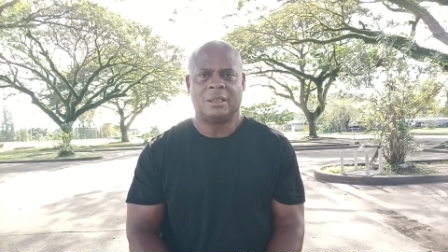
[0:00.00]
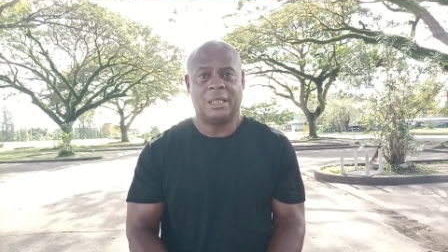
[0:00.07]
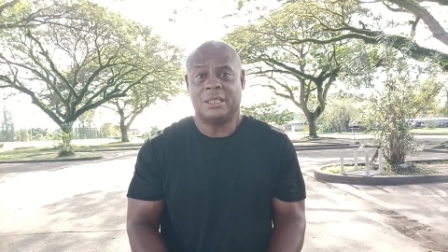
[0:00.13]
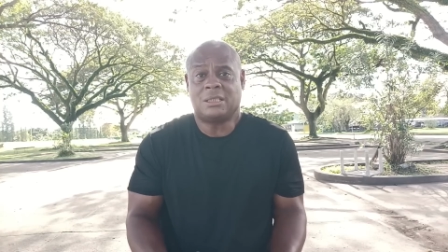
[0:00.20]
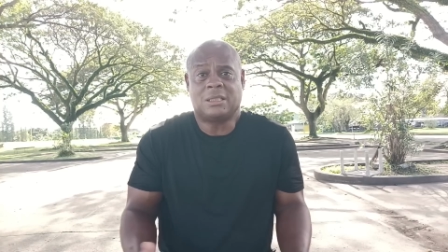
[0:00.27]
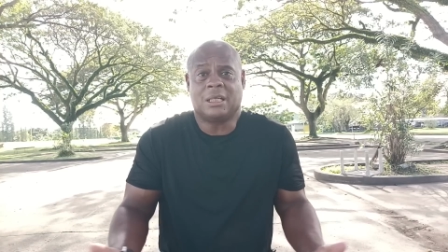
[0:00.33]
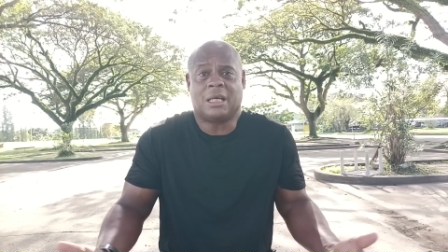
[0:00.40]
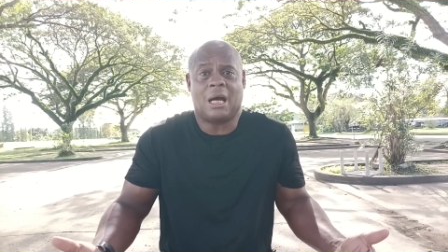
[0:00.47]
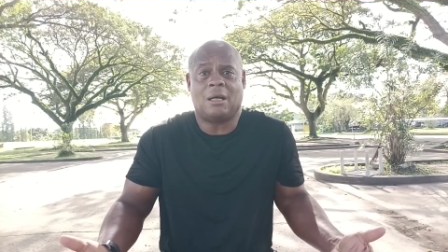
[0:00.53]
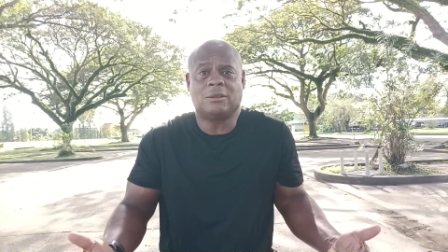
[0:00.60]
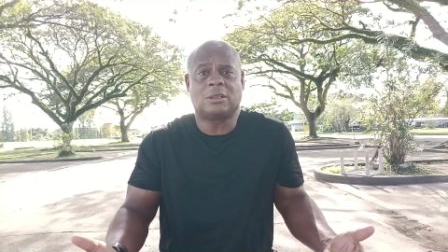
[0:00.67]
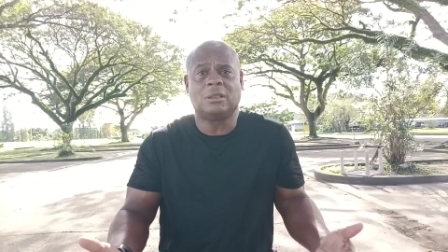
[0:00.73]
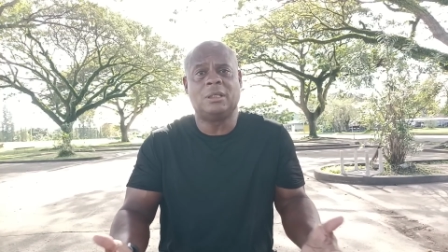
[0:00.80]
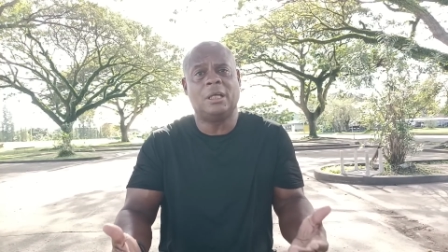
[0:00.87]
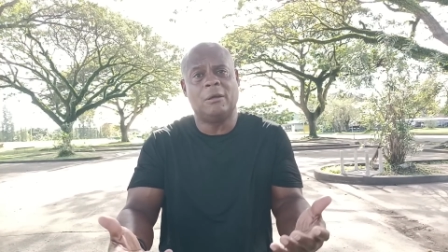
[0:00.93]
Is the
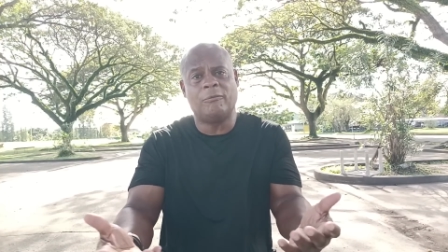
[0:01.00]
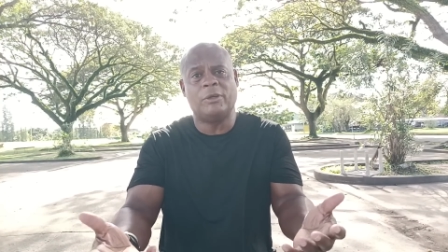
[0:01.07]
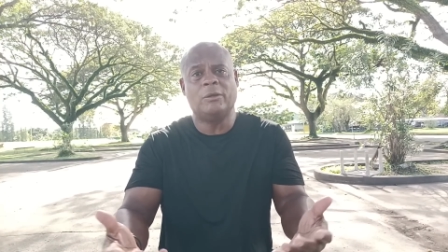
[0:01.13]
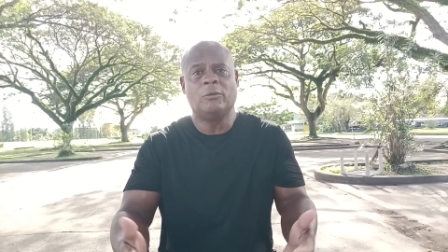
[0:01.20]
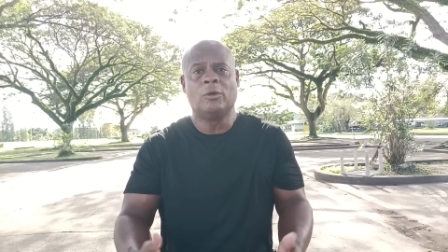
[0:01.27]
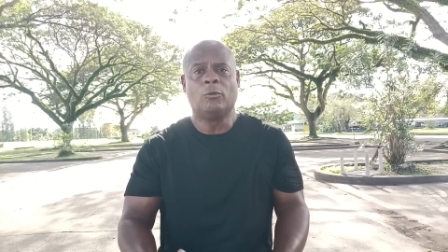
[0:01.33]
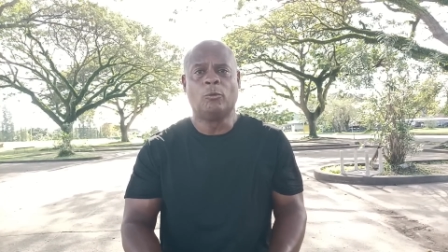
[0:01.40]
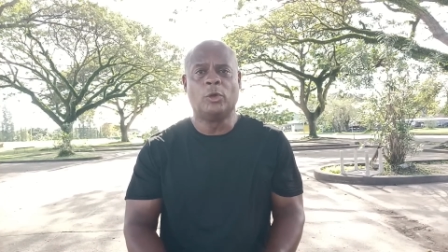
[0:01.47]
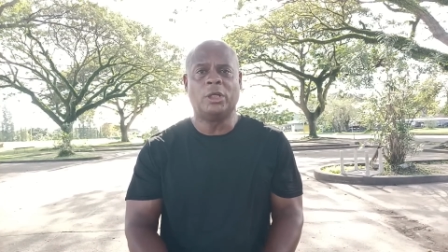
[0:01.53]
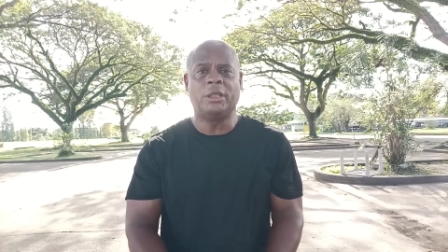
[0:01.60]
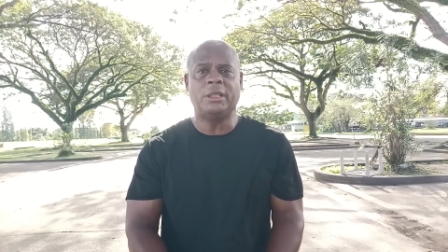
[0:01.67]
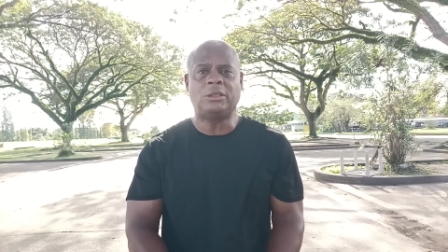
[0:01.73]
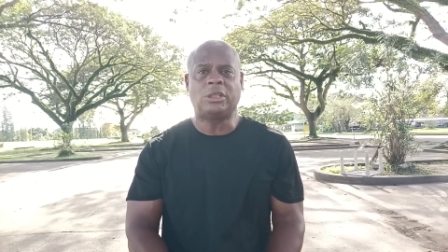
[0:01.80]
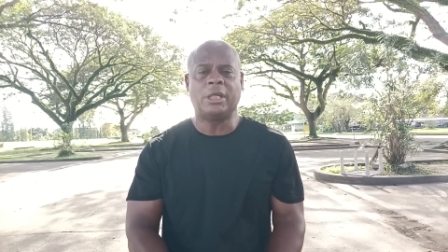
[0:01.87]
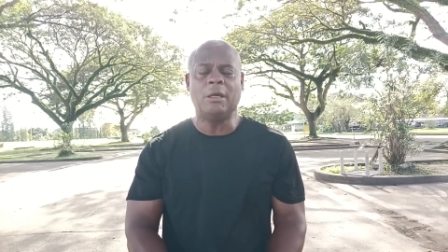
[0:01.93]
cost of living
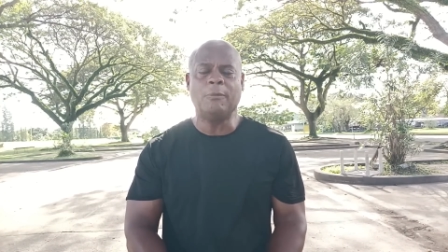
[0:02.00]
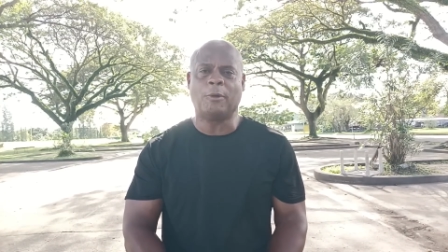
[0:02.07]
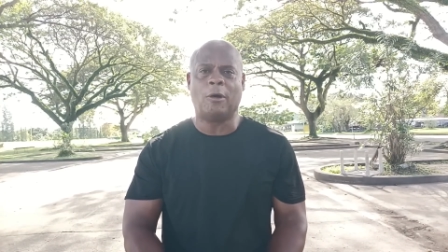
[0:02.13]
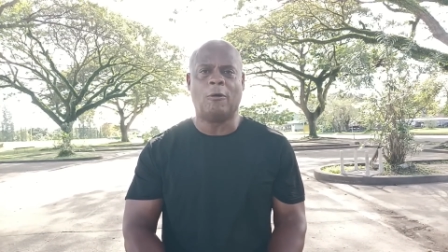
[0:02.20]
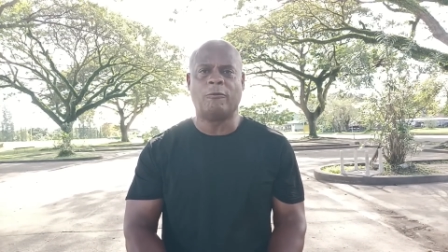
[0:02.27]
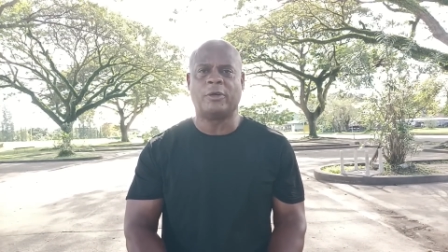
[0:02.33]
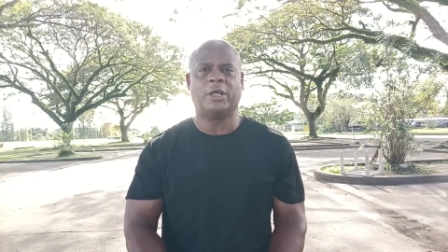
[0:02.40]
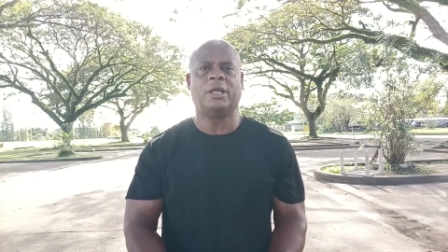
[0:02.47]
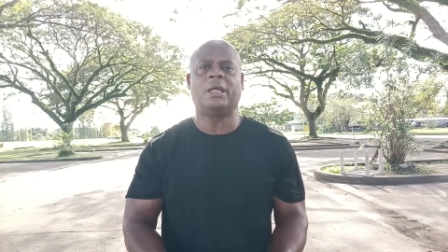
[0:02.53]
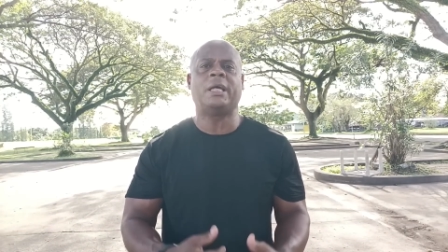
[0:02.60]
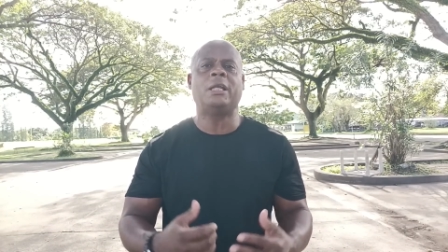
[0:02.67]
really cheap over here?